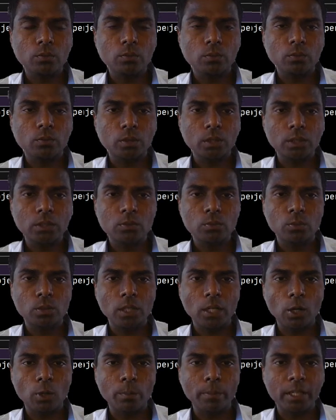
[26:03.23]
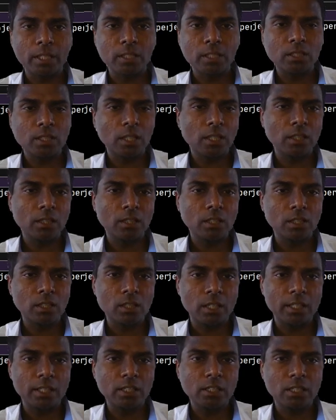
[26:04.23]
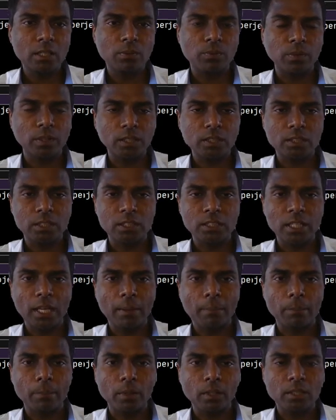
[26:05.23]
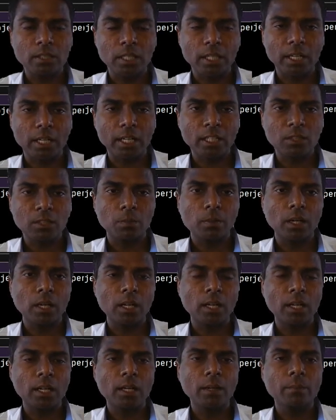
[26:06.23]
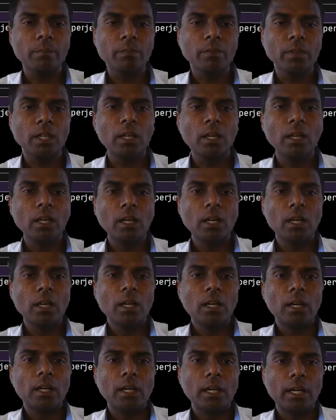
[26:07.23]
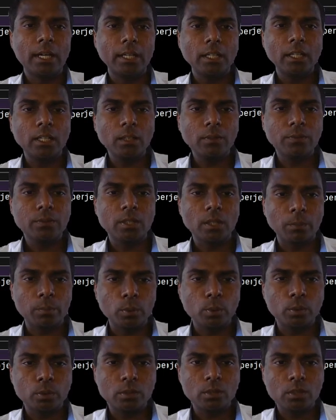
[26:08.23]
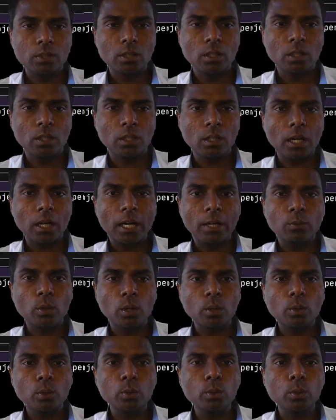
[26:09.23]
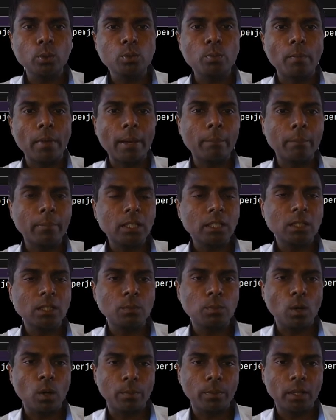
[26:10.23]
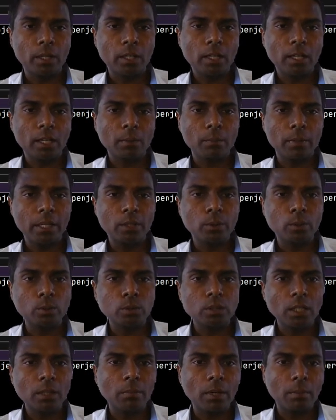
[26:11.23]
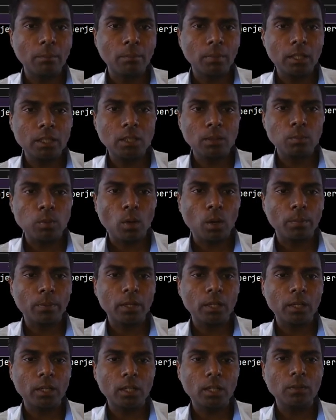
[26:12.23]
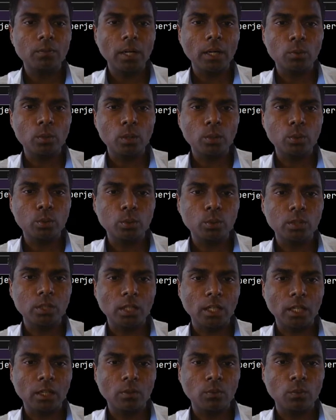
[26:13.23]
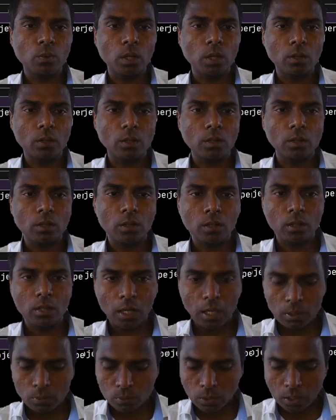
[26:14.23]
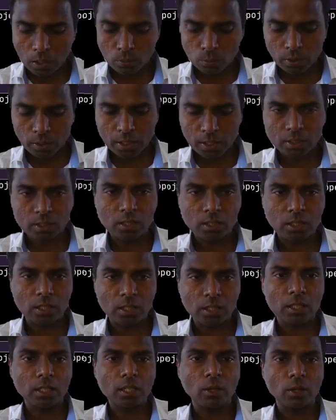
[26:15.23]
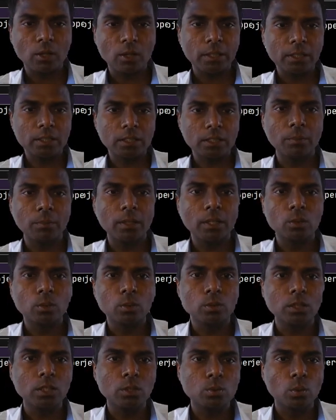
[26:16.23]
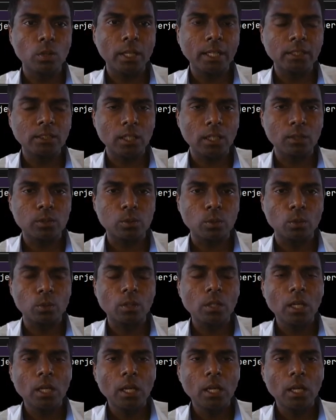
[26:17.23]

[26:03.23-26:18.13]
which we have mentioned in this list. First is apple, second is banana. And if suppose I want to use membership operator, and by using membership operator, if I want to check what how we can check it, I will pass comment to these two lines also.